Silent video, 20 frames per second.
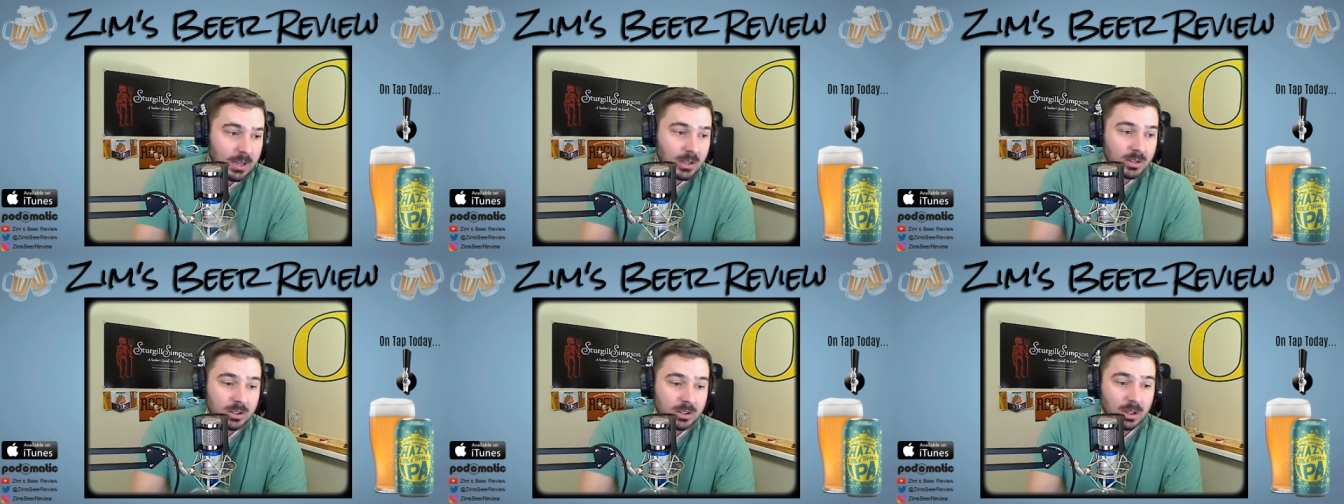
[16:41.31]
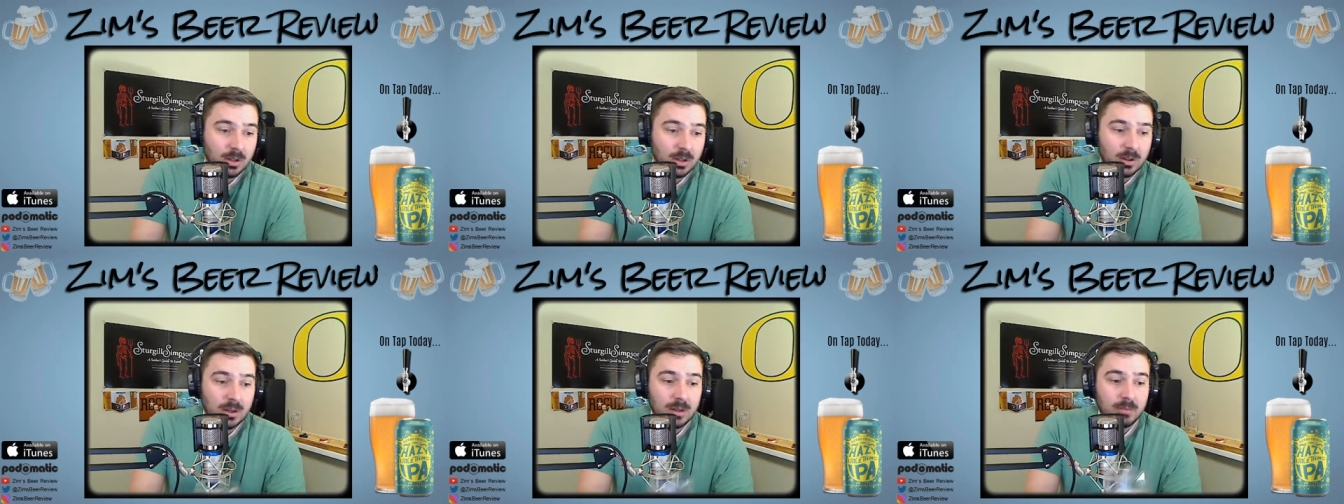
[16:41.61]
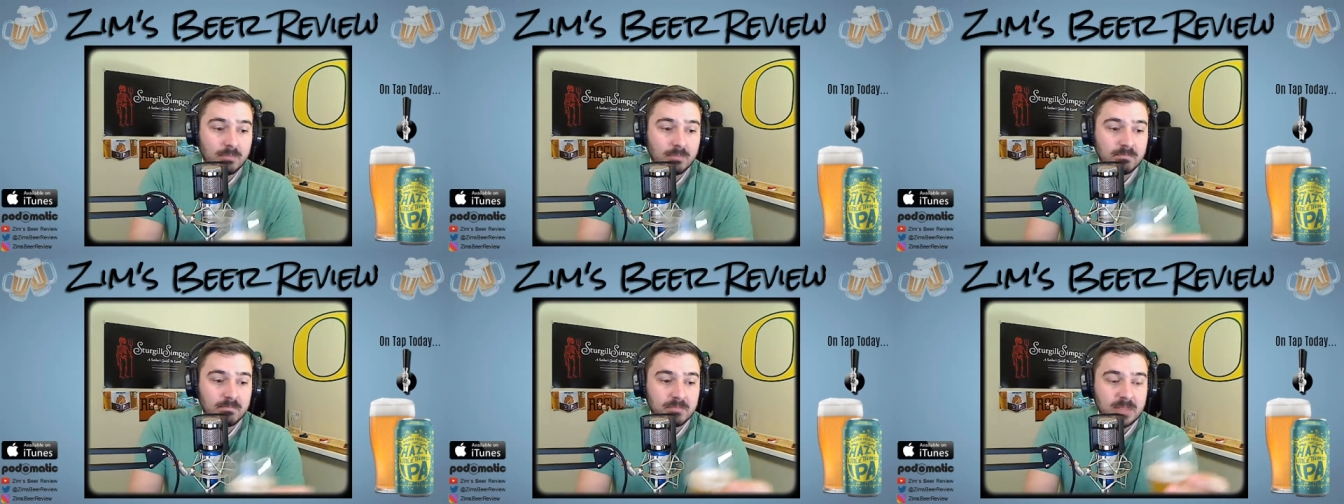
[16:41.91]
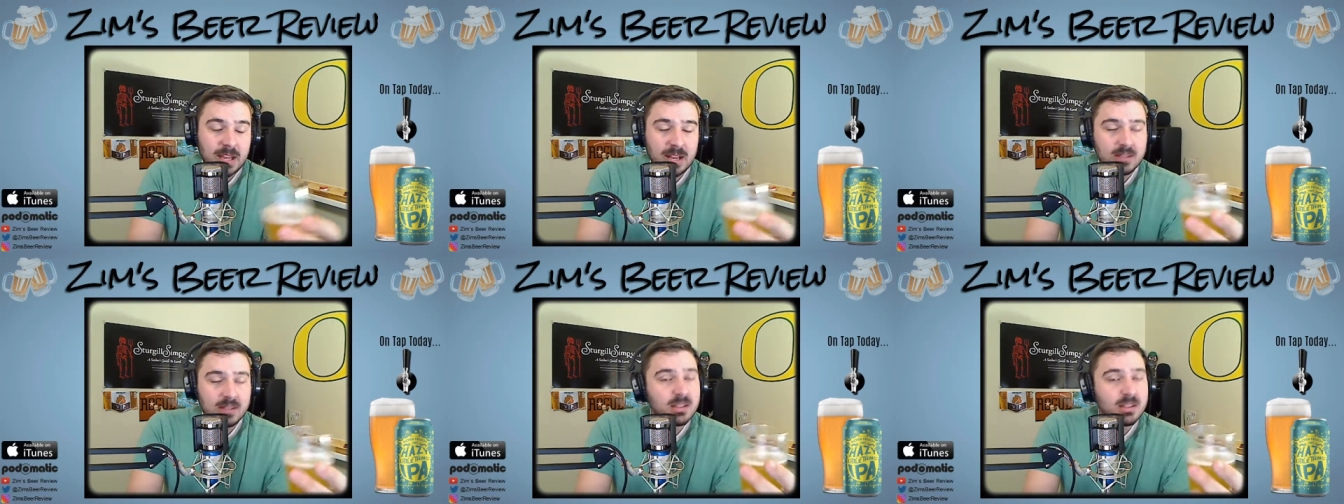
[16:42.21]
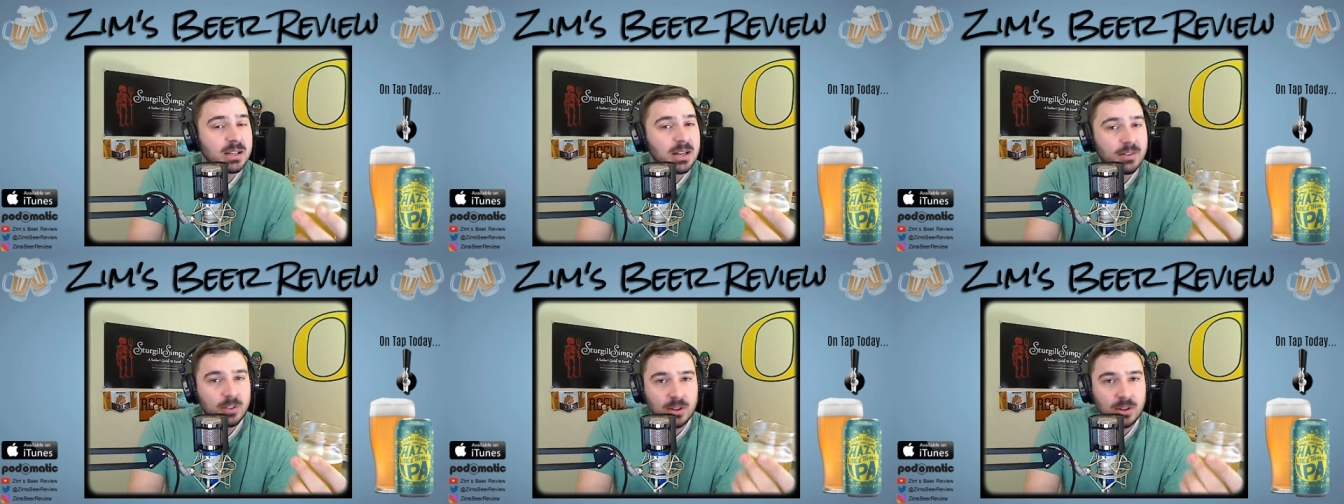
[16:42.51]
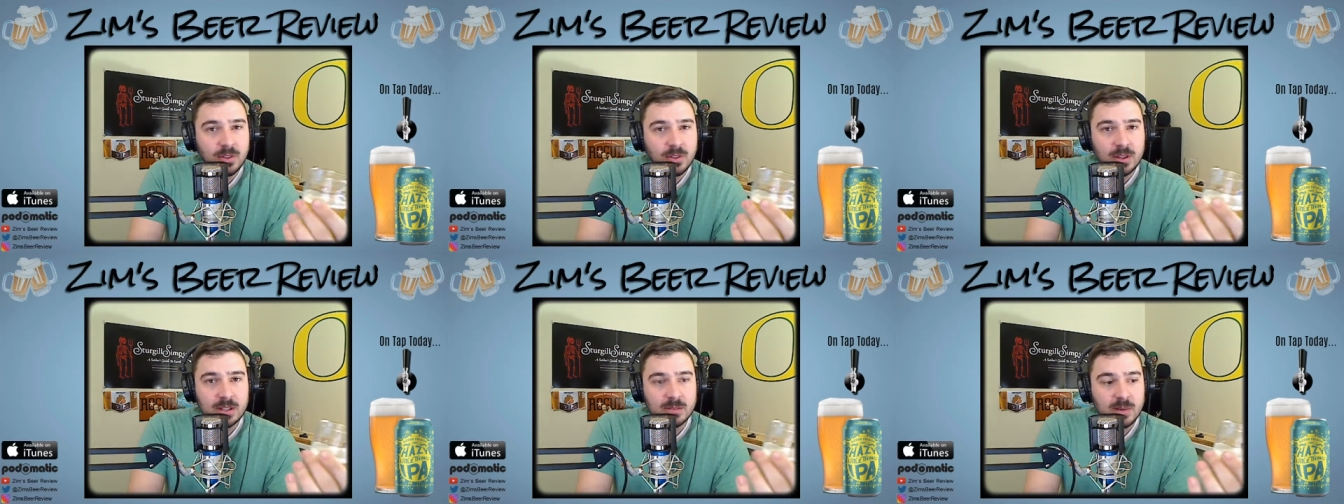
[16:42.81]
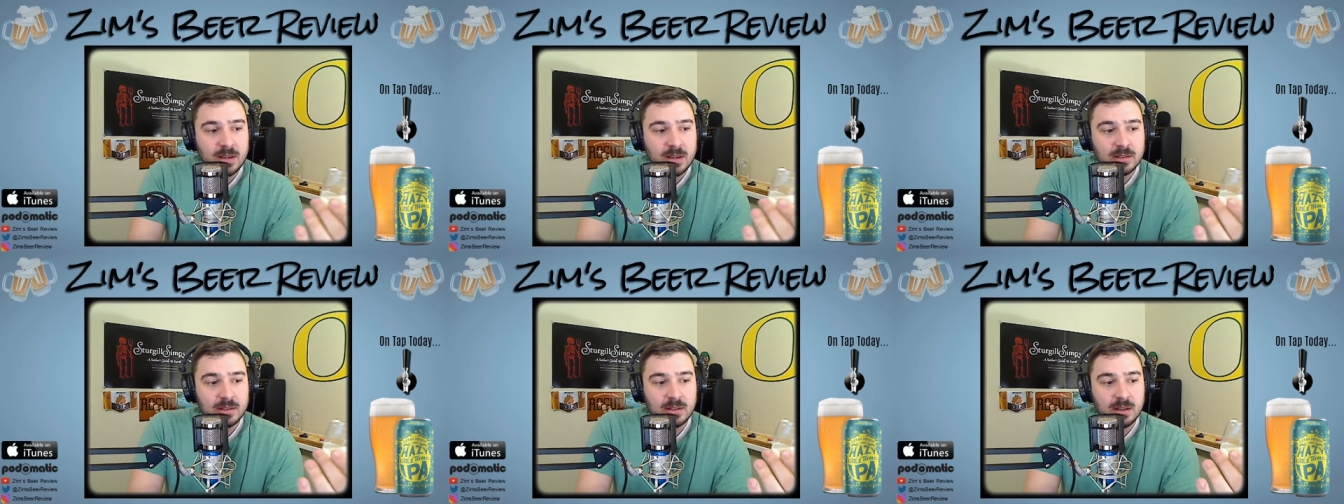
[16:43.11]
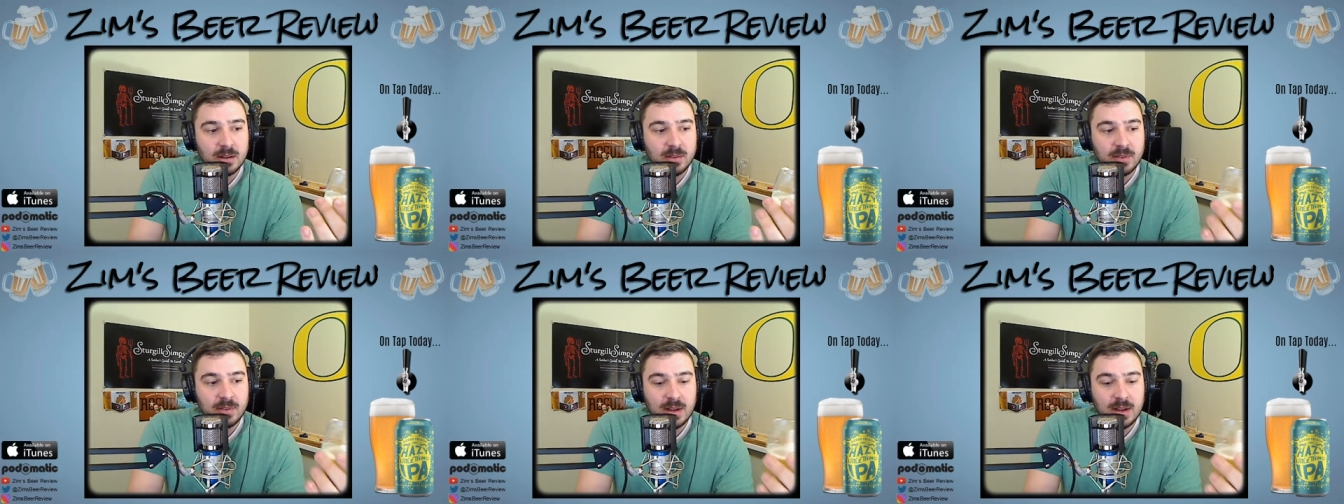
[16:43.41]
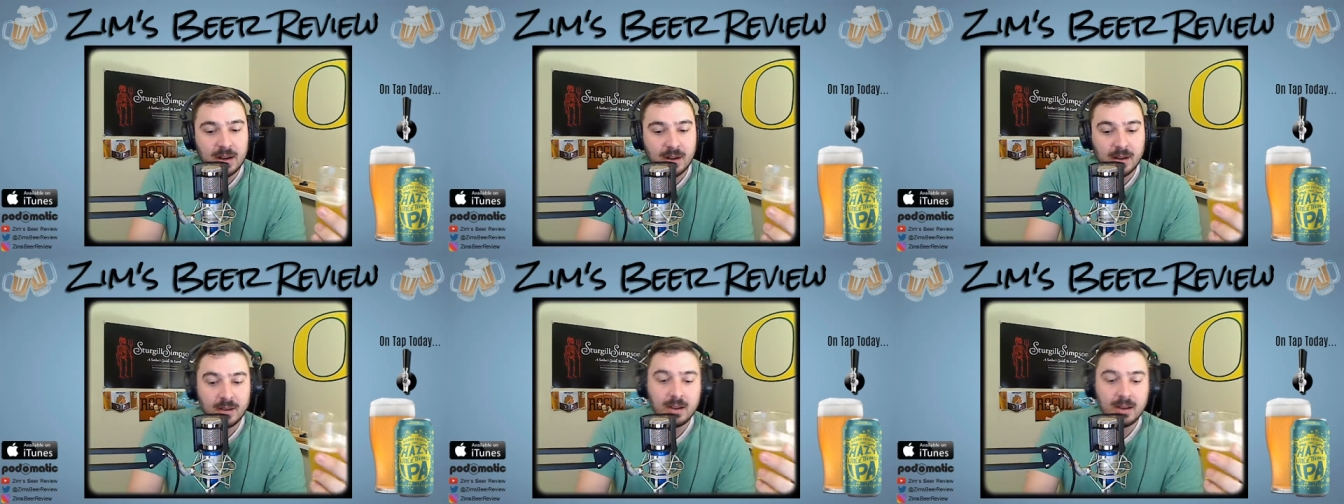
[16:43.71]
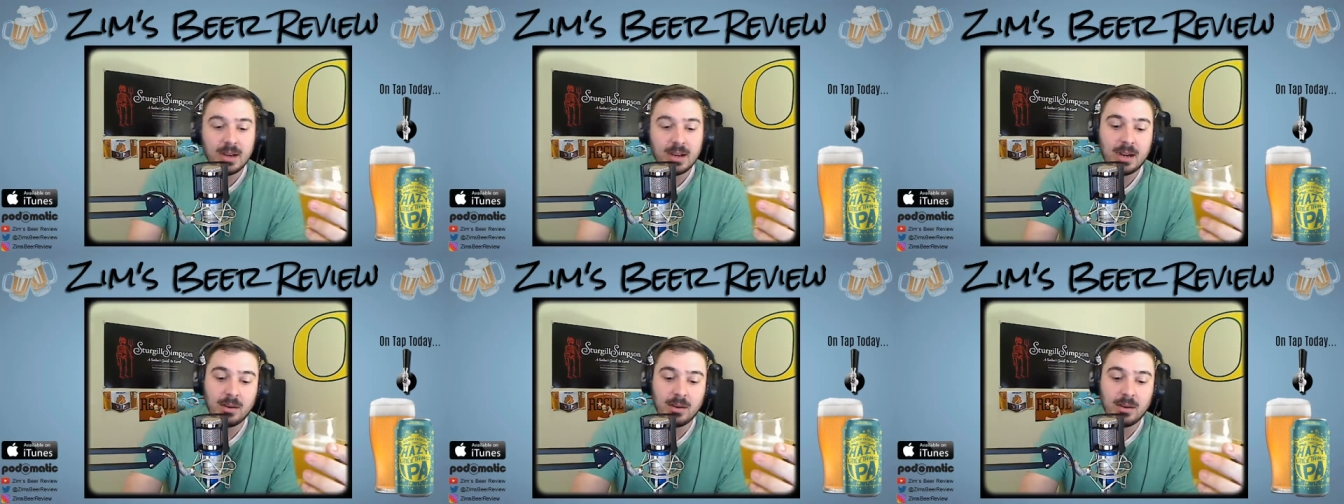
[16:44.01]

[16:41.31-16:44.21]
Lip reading: So can't say enough good things about Sierra Nevada.